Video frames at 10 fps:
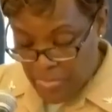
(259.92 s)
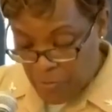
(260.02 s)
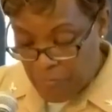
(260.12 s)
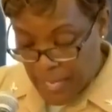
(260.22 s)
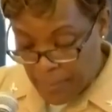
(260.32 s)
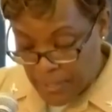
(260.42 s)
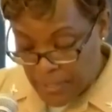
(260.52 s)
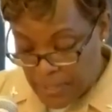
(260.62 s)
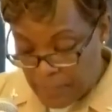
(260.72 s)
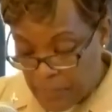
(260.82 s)
and their
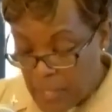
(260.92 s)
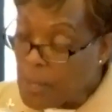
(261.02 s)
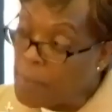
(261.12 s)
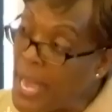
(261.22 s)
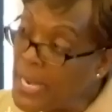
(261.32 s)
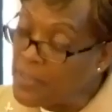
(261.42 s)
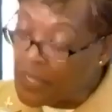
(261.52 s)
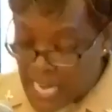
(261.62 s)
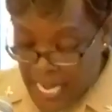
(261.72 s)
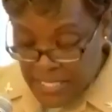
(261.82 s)
families. Back
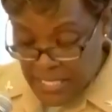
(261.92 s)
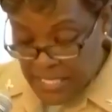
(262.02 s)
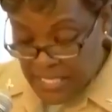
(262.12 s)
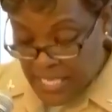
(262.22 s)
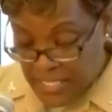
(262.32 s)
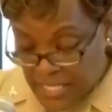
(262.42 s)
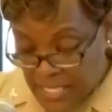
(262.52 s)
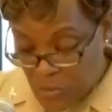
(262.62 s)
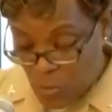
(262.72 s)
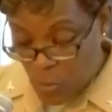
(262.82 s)
in the
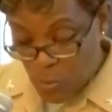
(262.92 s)
1960s,